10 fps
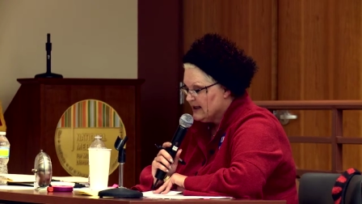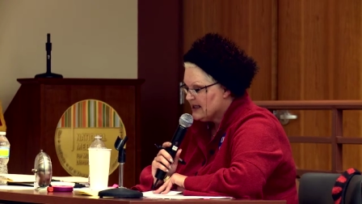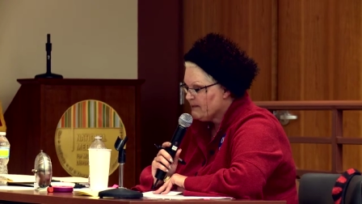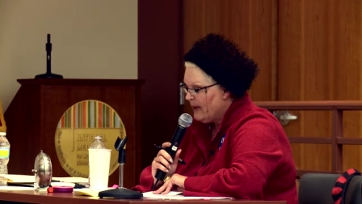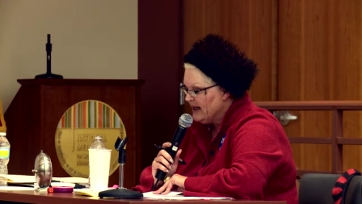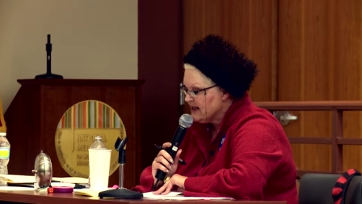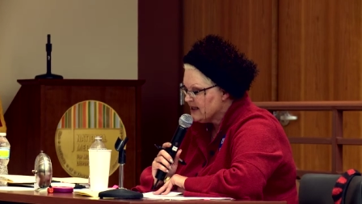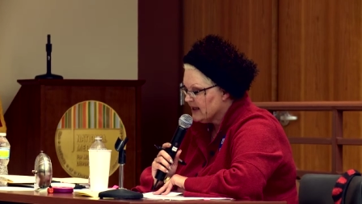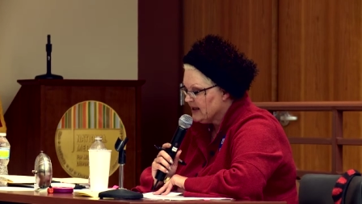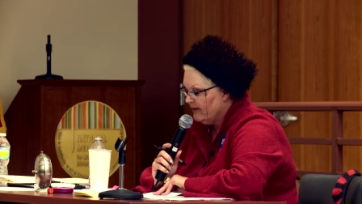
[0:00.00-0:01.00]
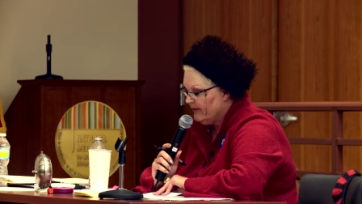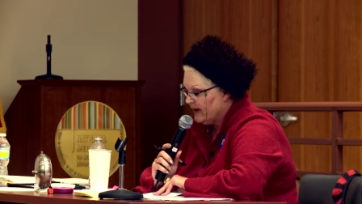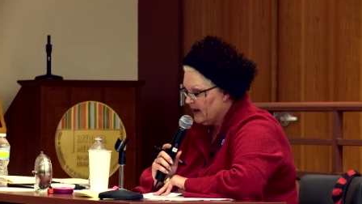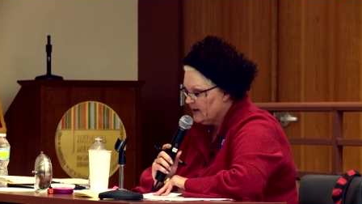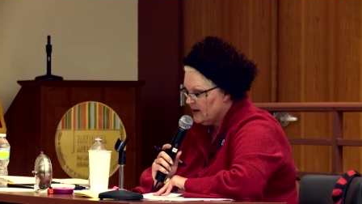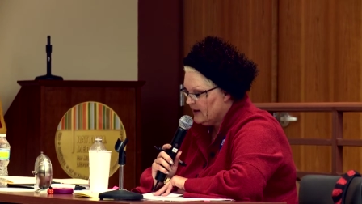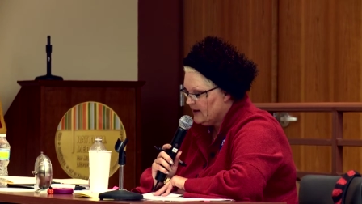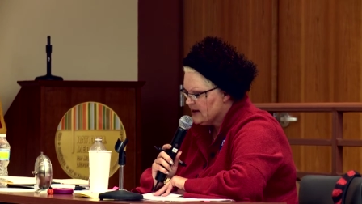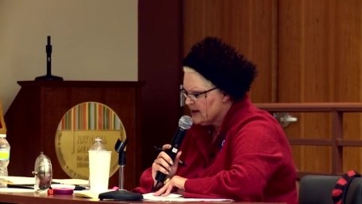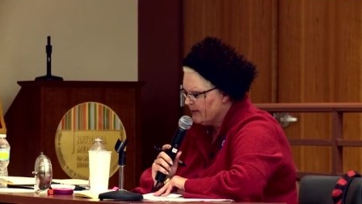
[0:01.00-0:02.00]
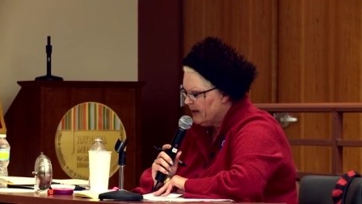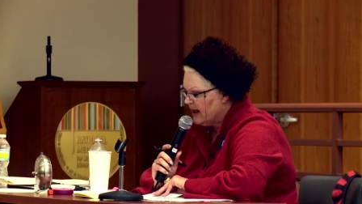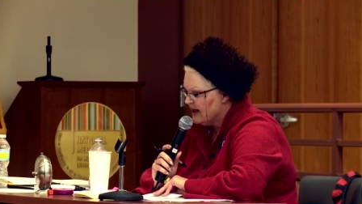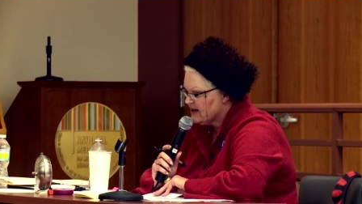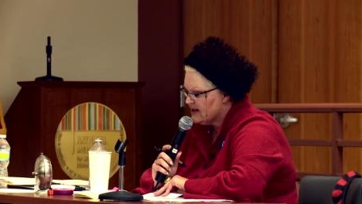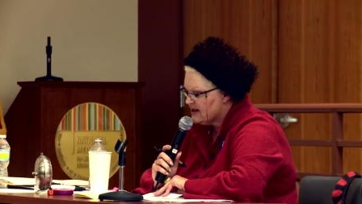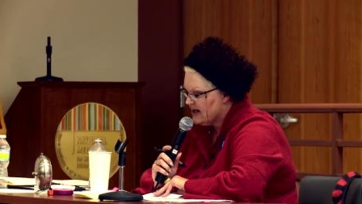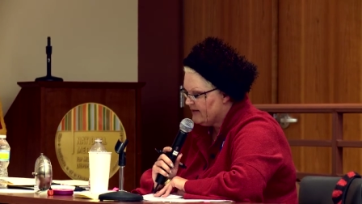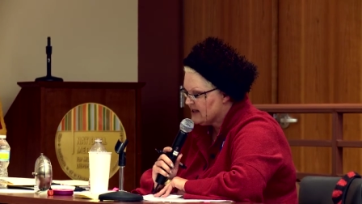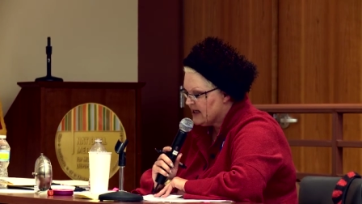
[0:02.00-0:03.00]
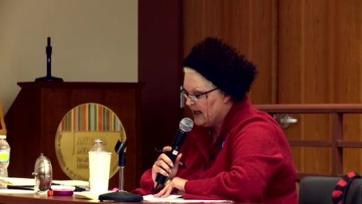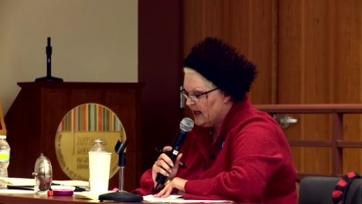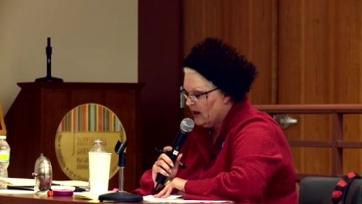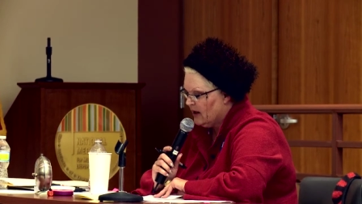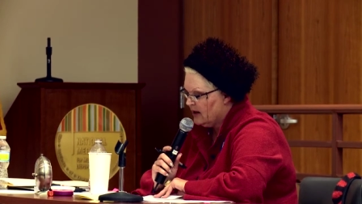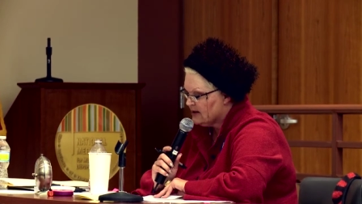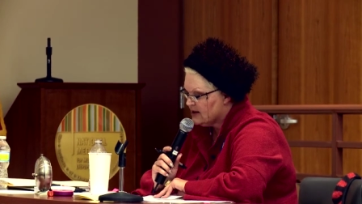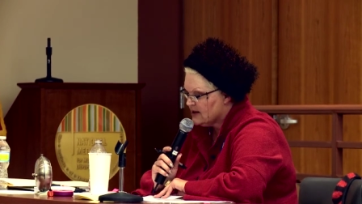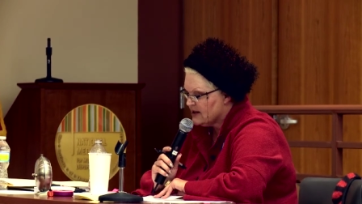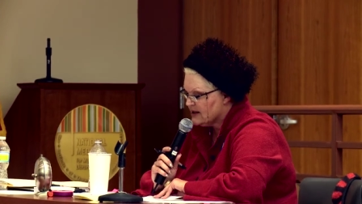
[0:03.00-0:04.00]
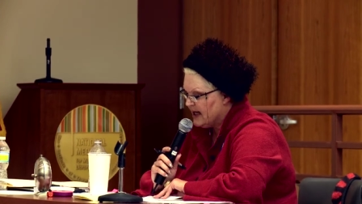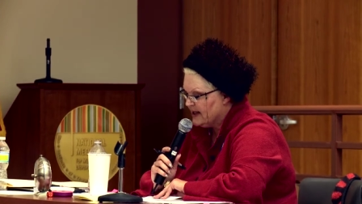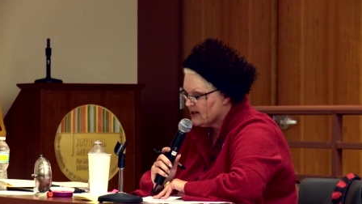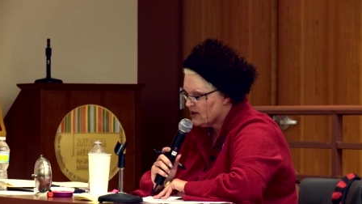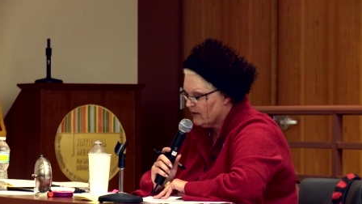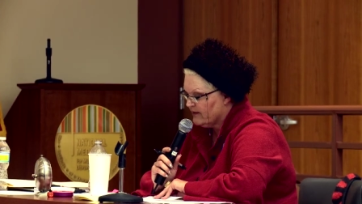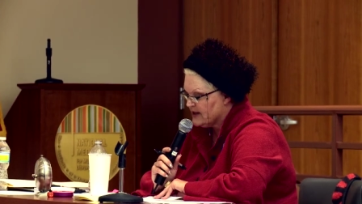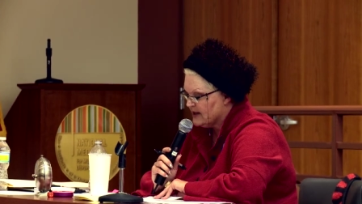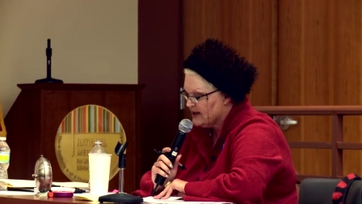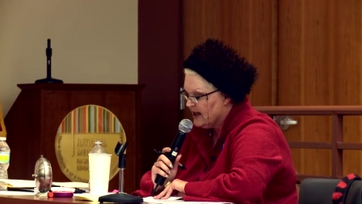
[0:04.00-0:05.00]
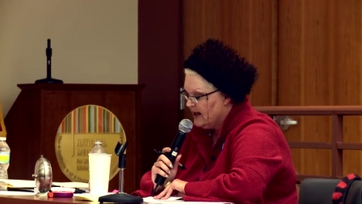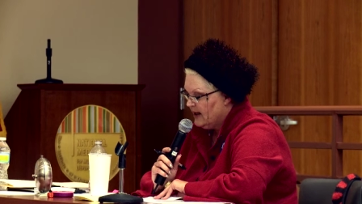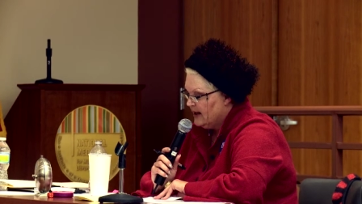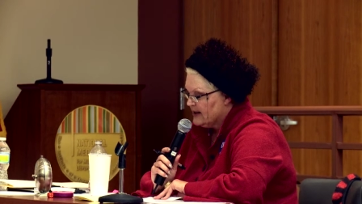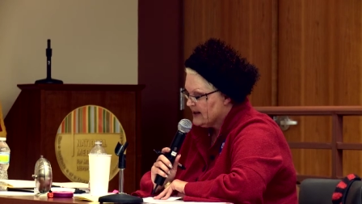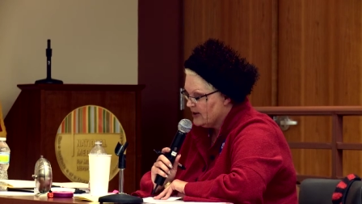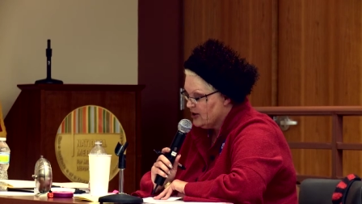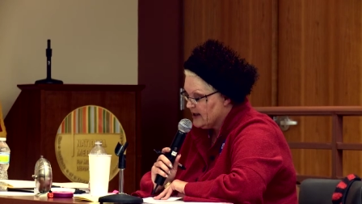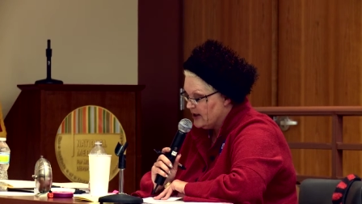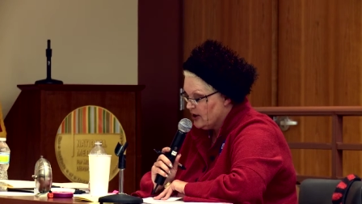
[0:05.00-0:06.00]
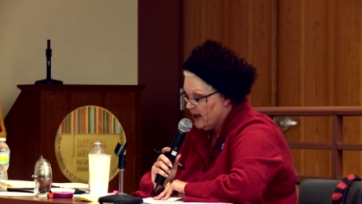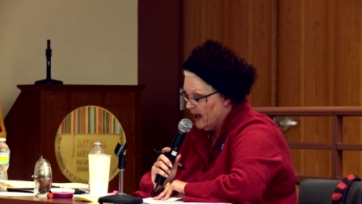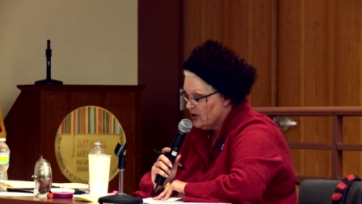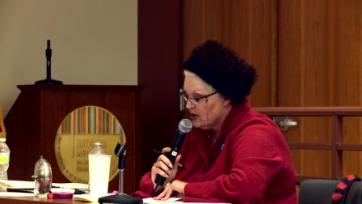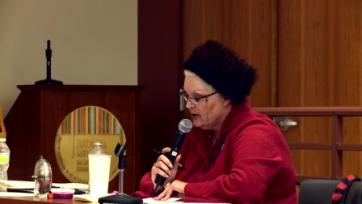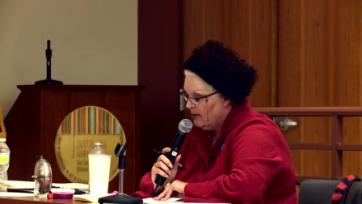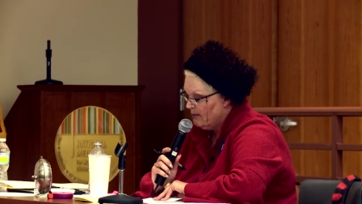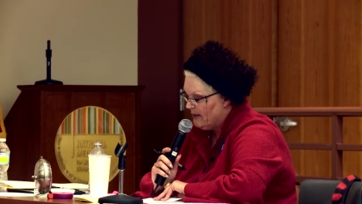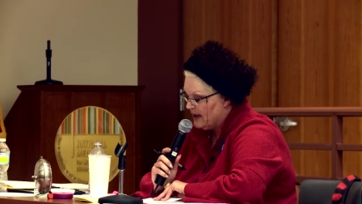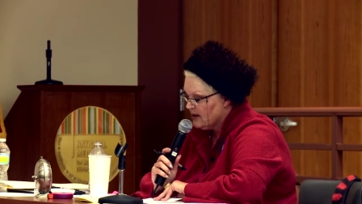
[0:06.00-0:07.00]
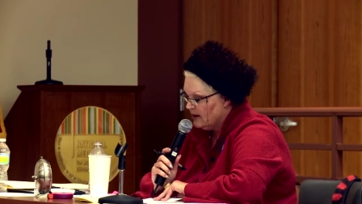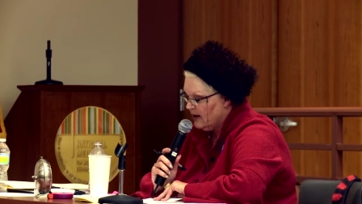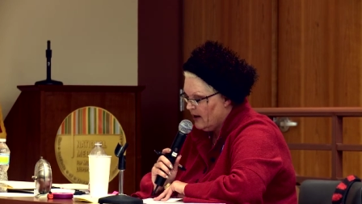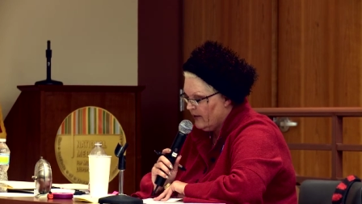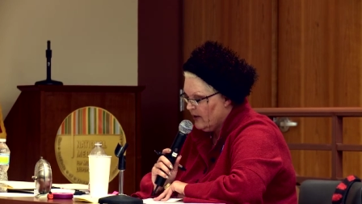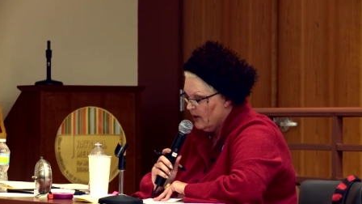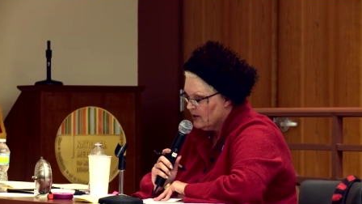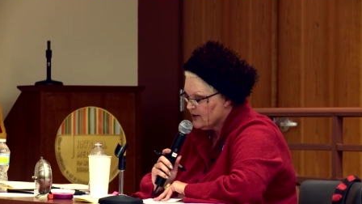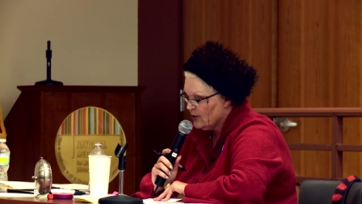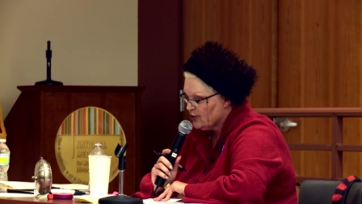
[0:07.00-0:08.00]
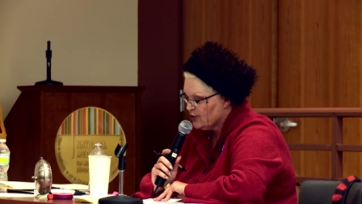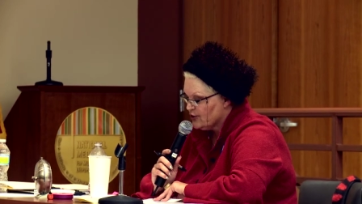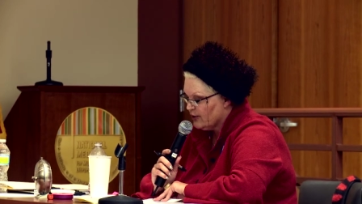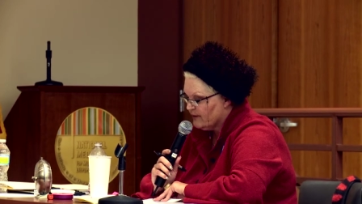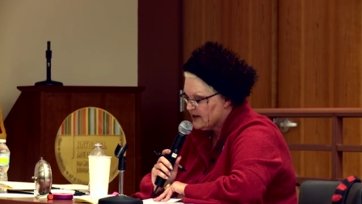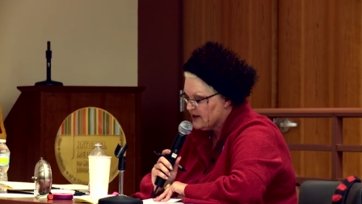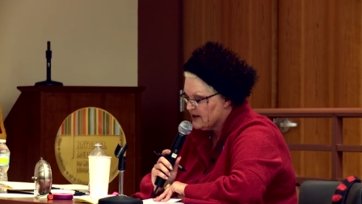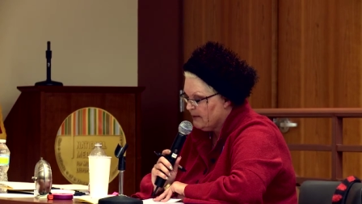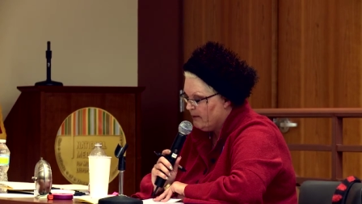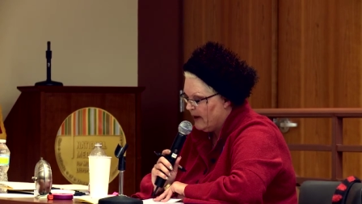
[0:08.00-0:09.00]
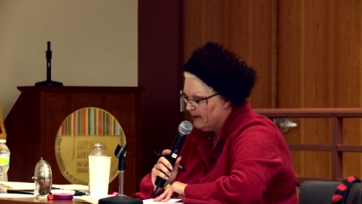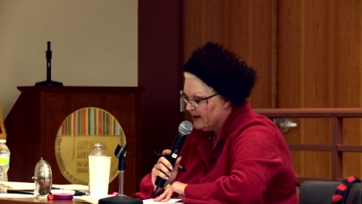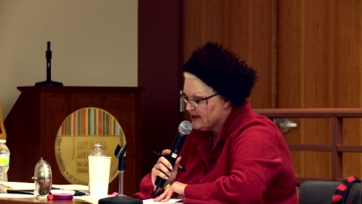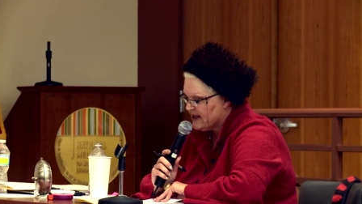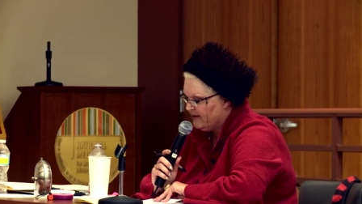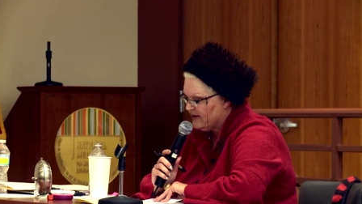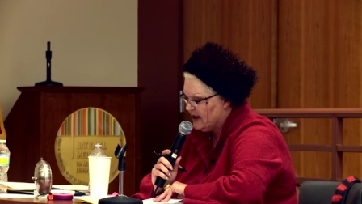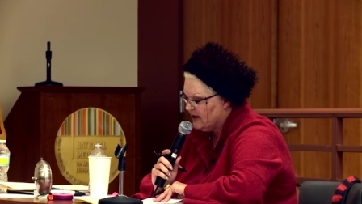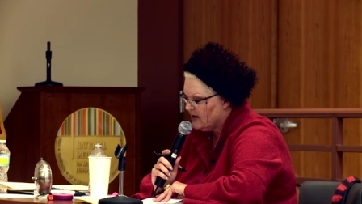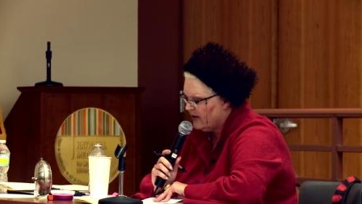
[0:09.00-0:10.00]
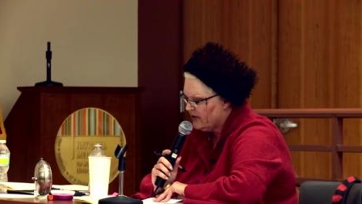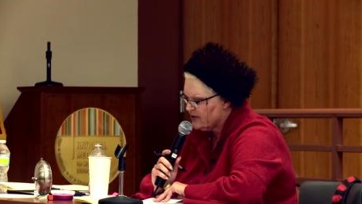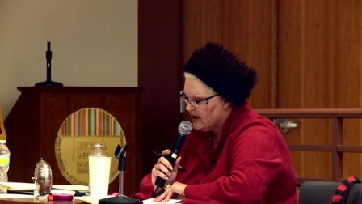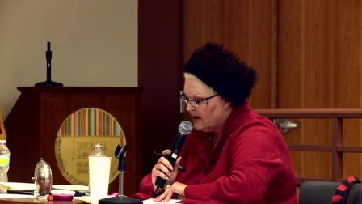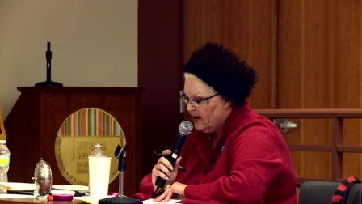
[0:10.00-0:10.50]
Despite significant and in some cases devastating cuts to state services such as education, mental health, social services, public safety, and others,